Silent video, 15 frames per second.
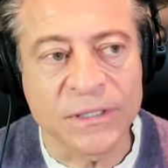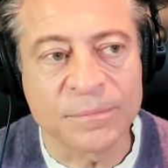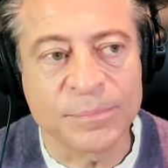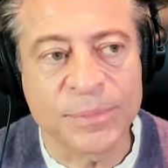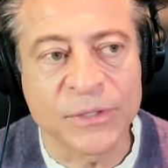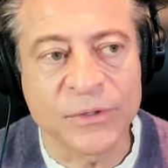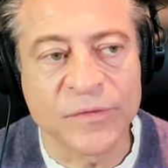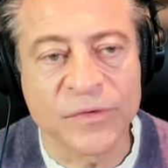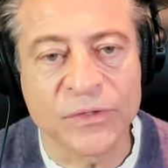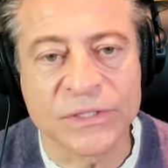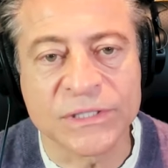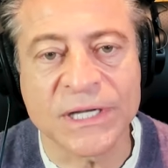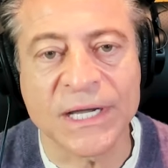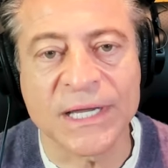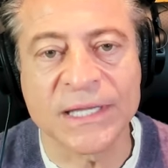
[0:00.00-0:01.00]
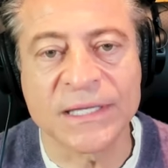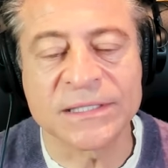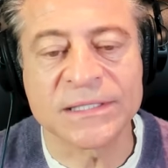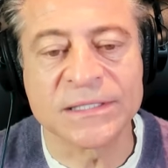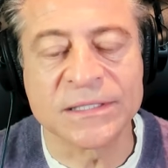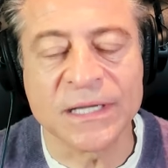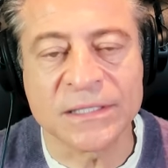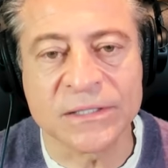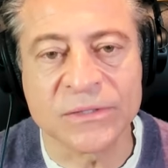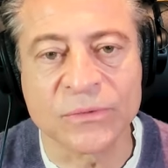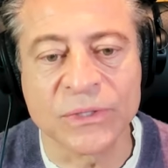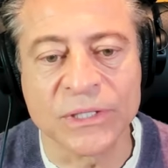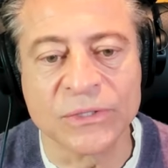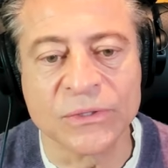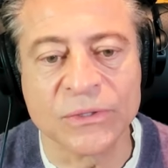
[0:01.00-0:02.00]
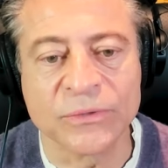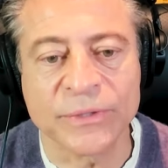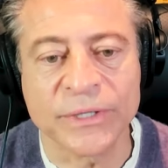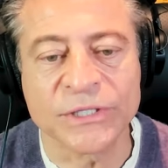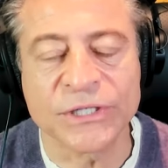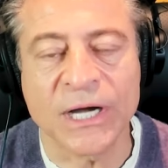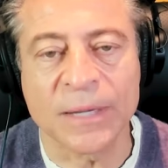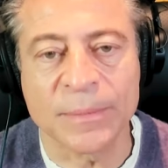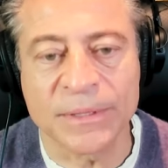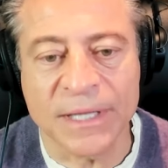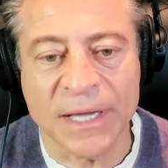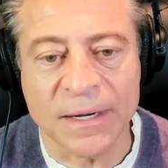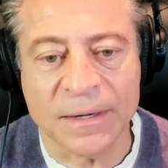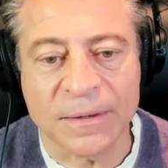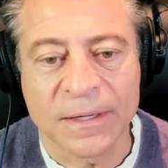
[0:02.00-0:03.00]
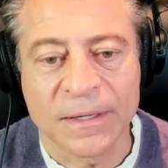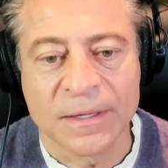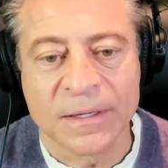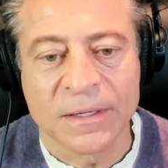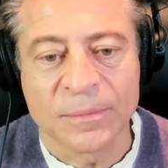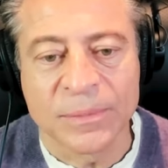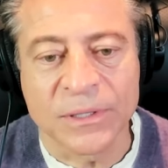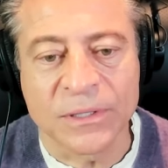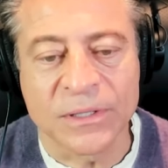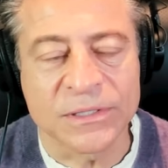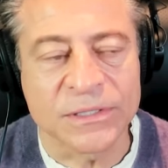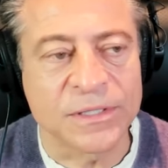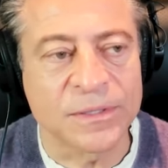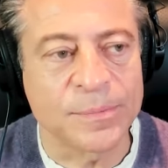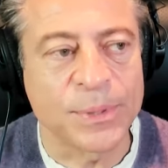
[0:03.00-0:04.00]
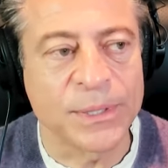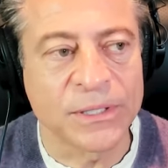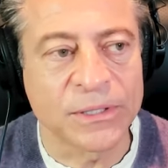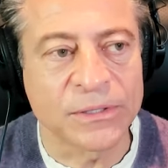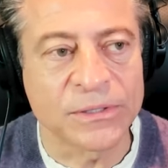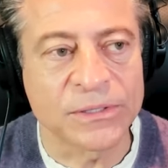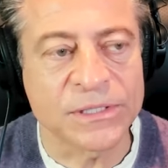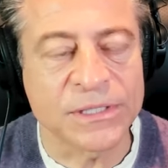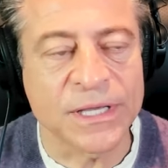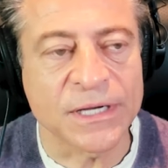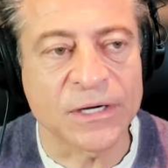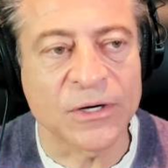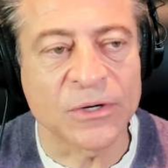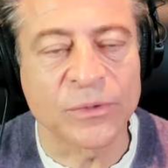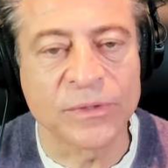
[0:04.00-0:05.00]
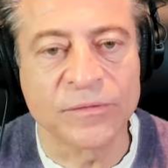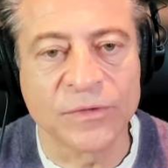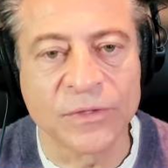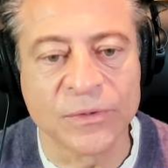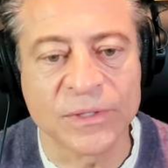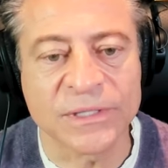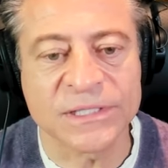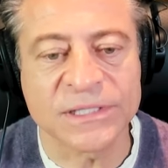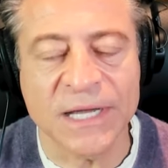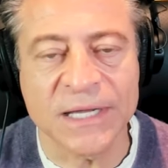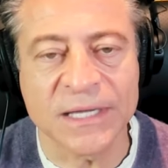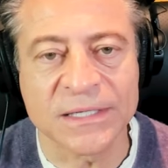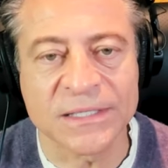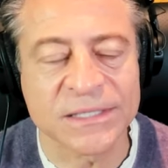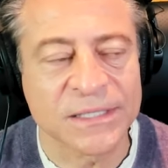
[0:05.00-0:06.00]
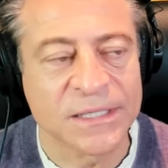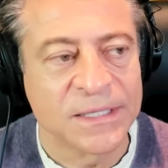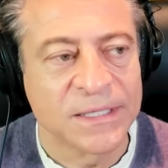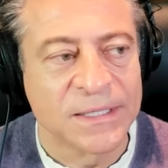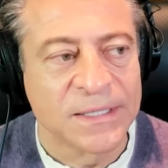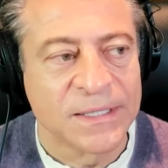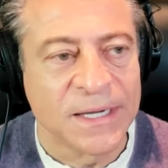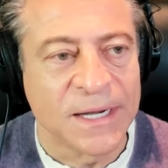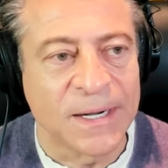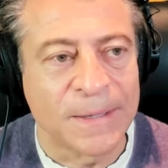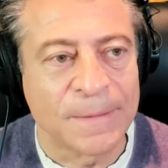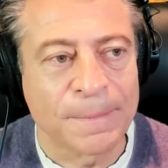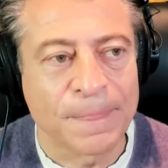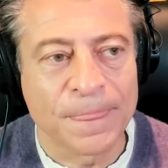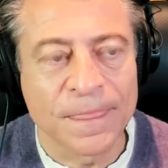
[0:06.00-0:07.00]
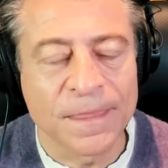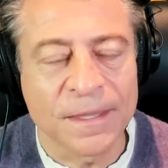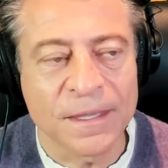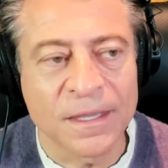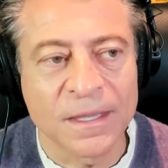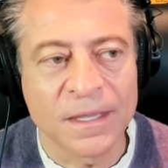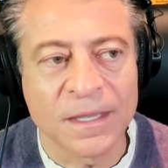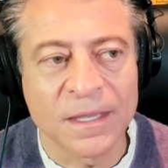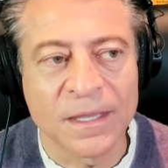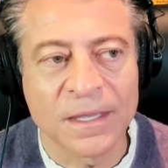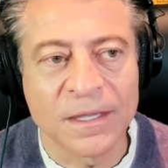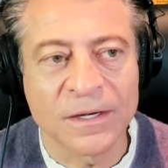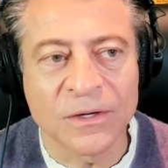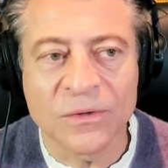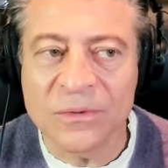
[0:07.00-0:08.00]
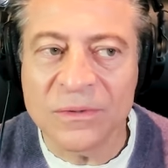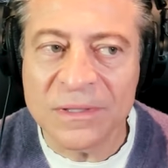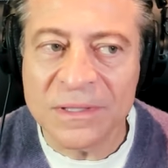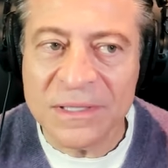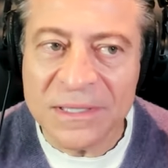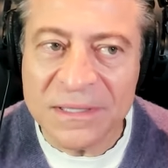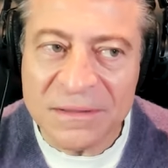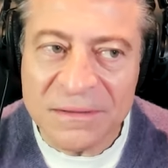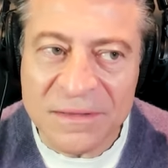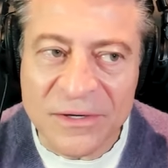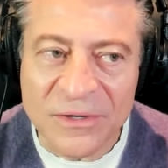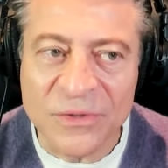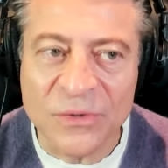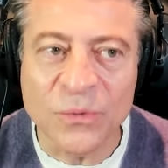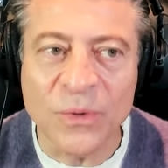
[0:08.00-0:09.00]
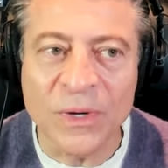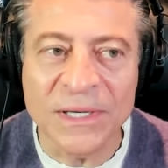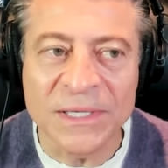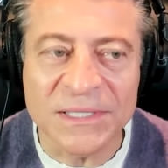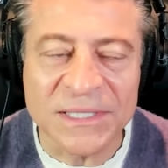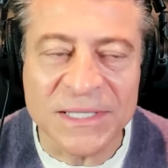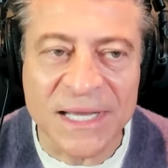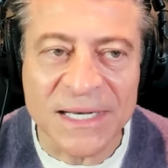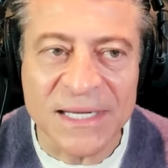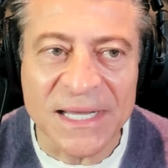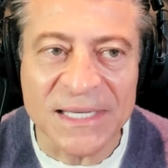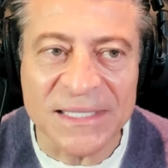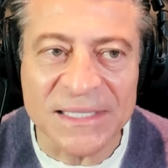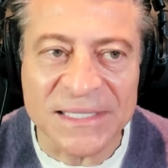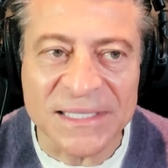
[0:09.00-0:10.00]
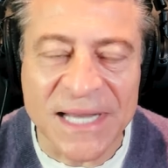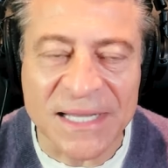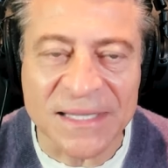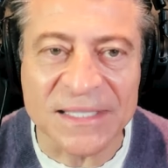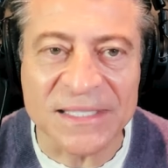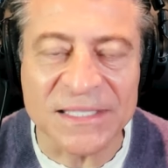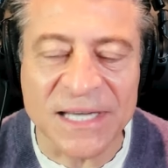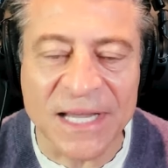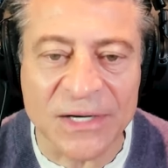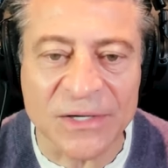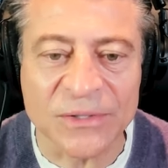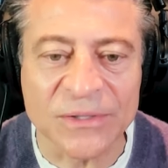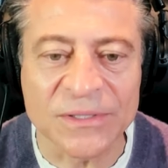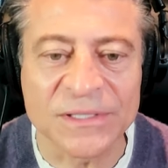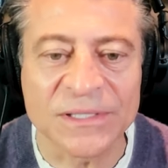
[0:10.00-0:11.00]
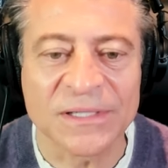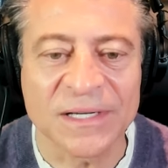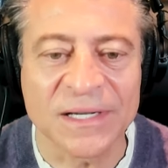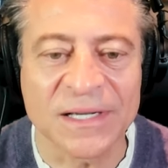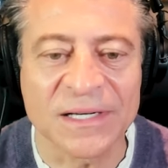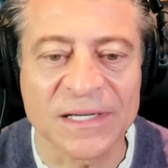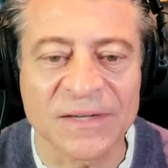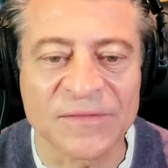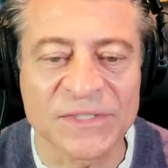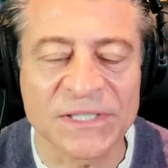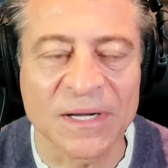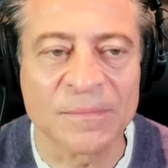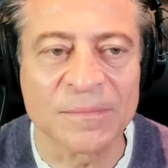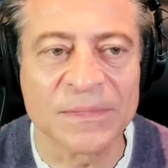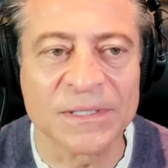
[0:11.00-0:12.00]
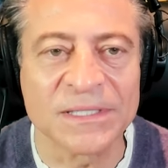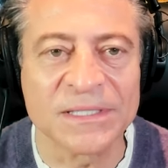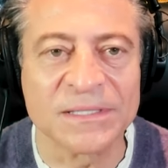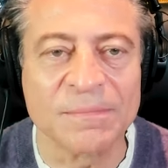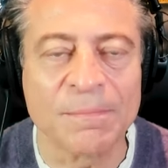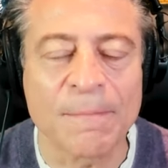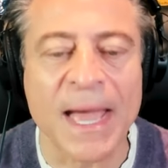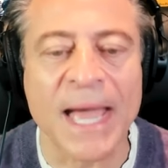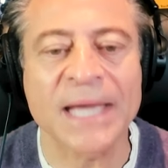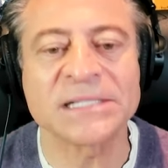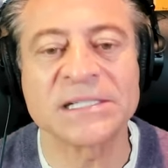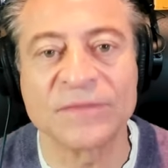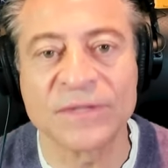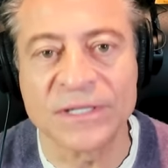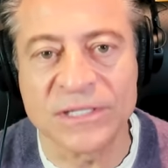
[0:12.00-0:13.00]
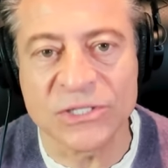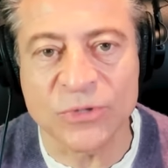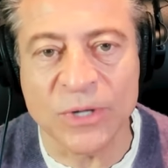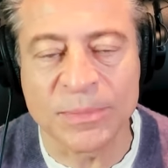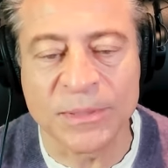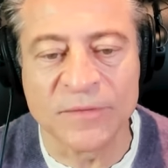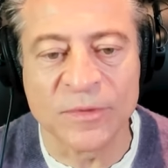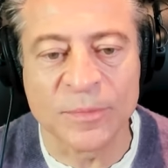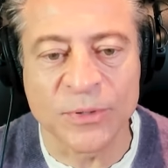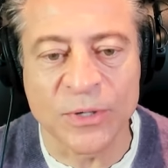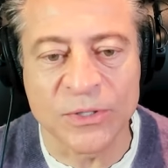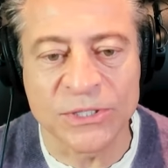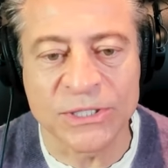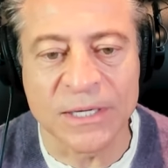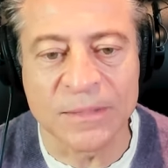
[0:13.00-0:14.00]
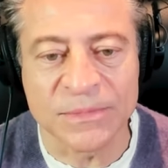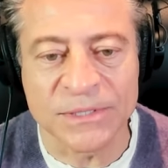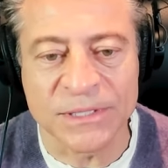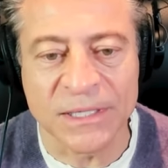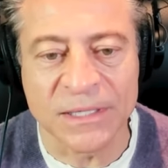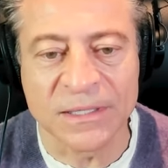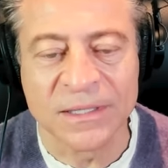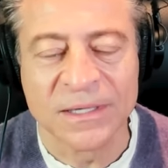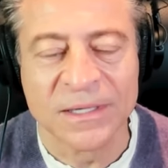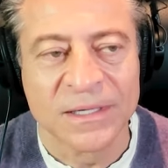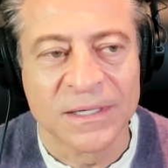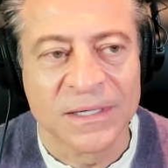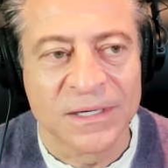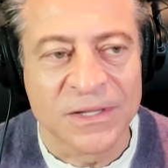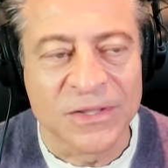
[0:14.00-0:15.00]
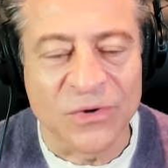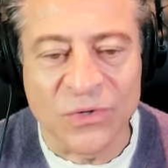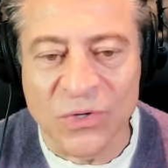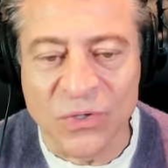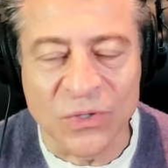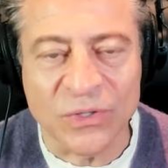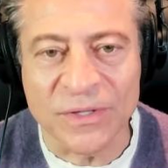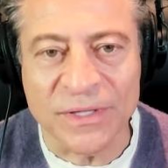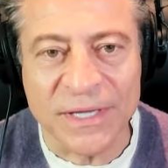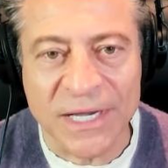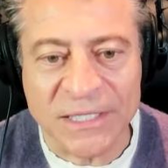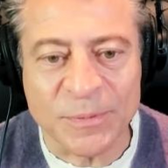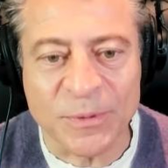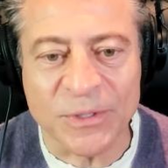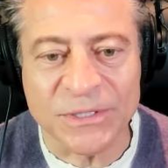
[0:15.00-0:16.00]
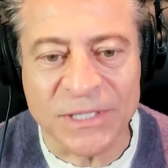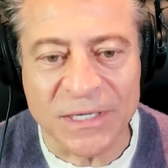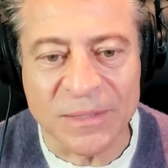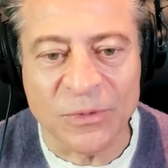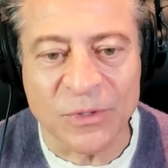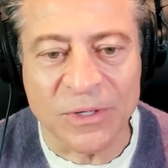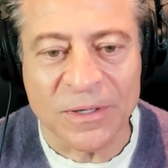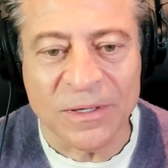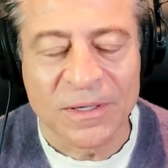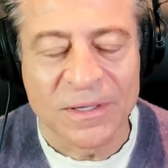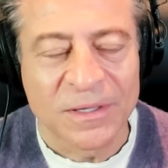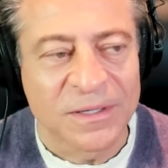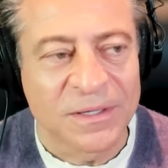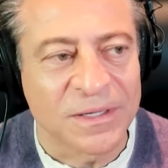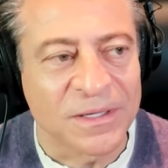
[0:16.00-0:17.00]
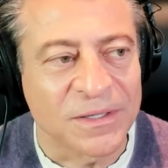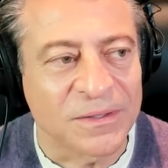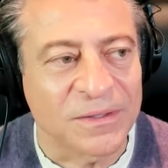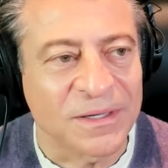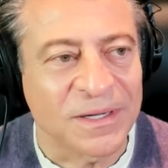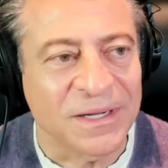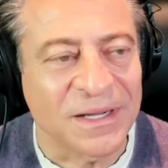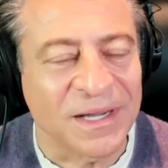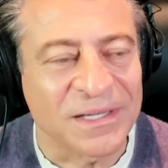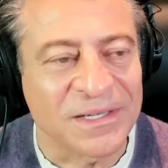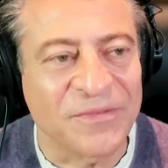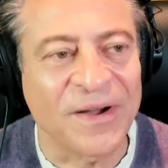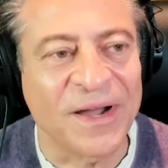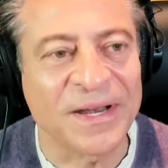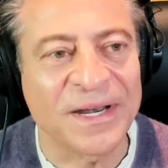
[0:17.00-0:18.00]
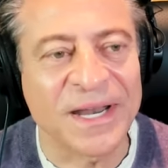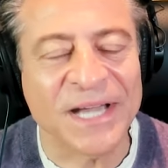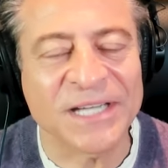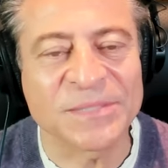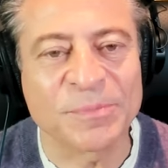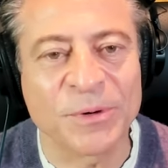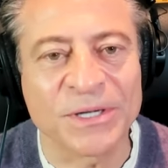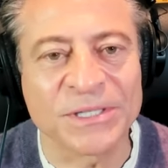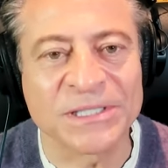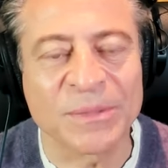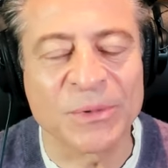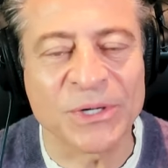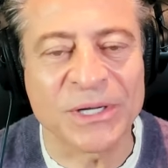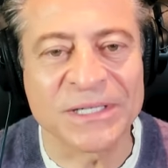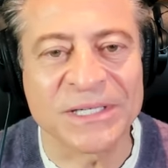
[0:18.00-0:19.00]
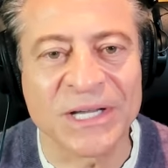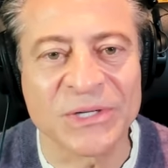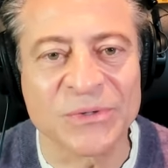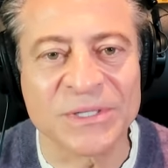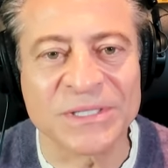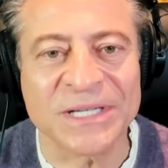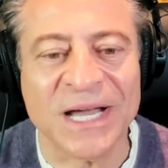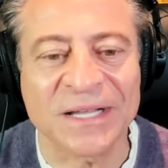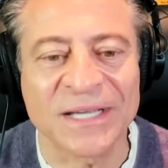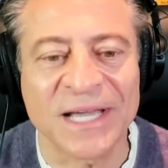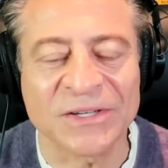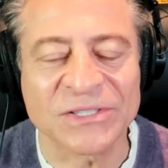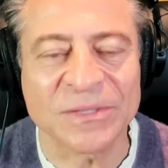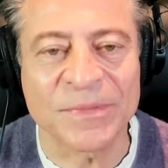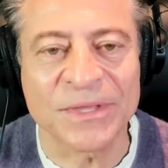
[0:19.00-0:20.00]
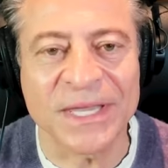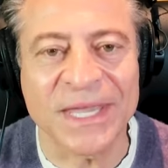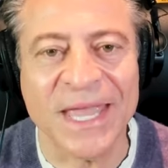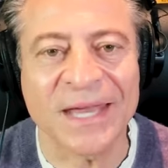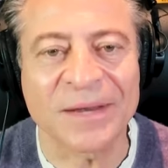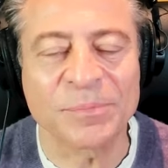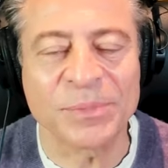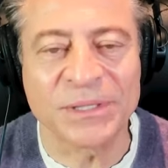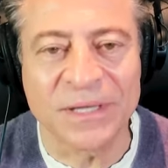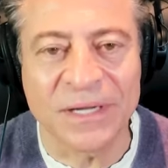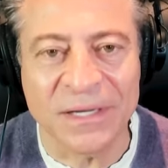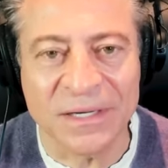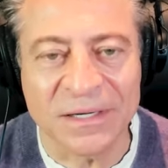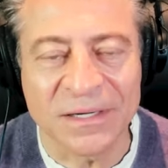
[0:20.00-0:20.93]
peer-reviewed science doesn't really do a great job at that, because the peers that are reviewing the science, you know, they're the ones that set the standards. And if some massively disruptive approach comes in, they're no longer the experts anymore. You know, I define an expert as someone who can tell you exactly how something can't be done.